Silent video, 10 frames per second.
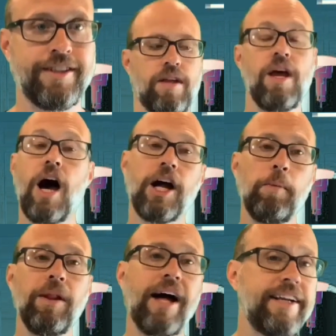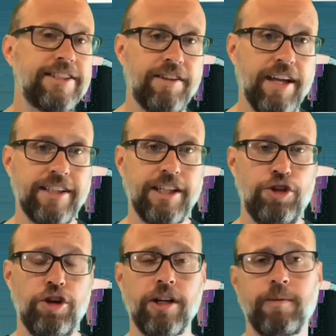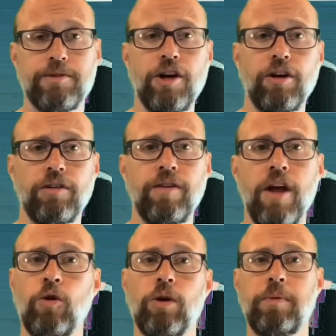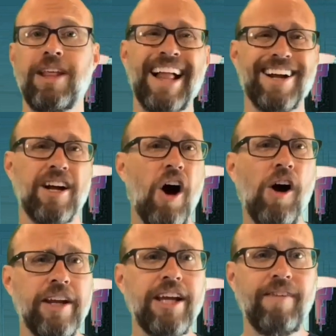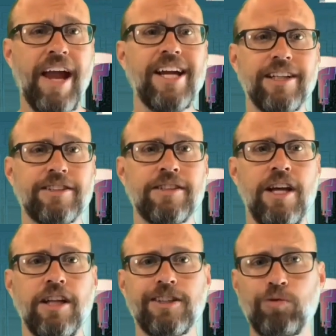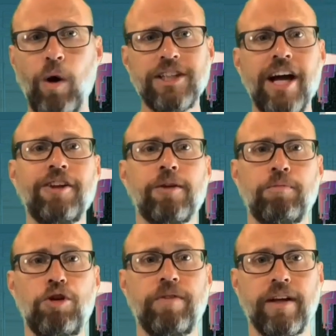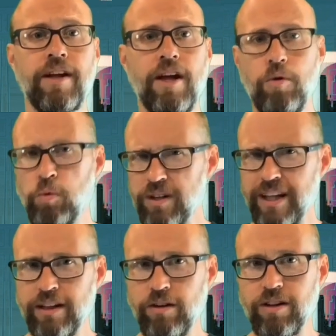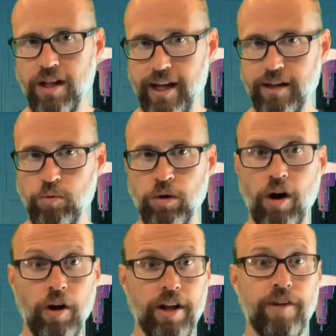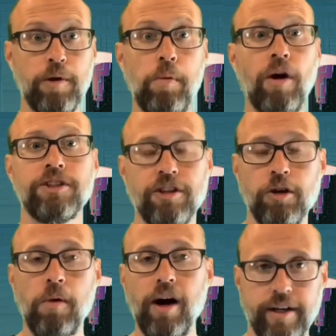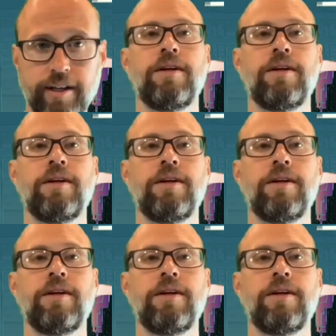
A couple ideas of things that you can observe would be like a colony of ants. Just watch how they're moving. What do they look like? What are the different parts of their body?